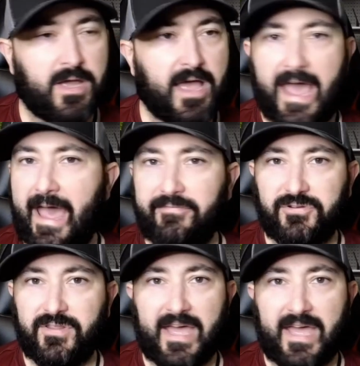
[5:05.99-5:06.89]

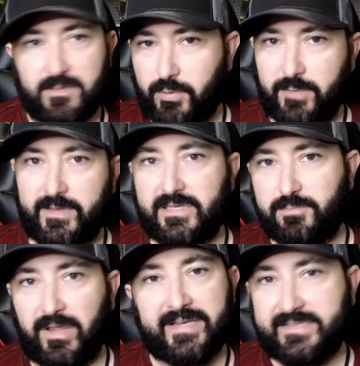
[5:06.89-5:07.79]
After that, they put him in his
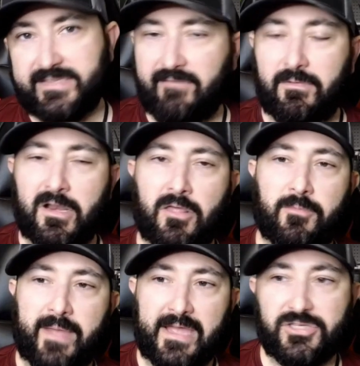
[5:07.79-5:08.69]
place, gave him another
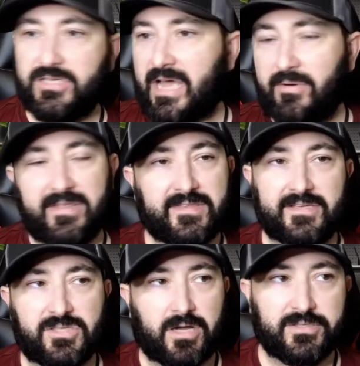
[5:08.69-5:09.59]
mansion. Now he
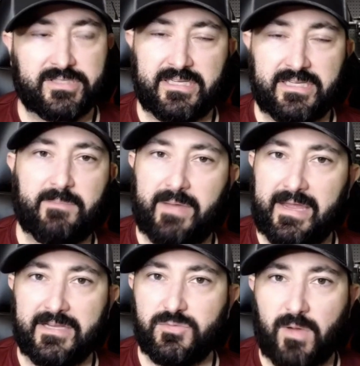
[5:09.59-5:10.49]
thinks guns need to be
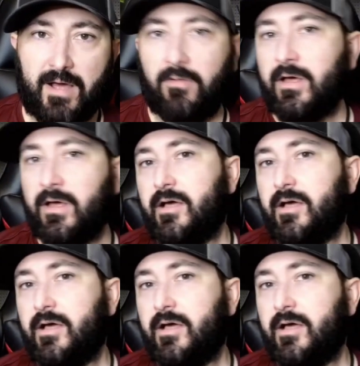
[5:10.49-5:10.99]
banned as well.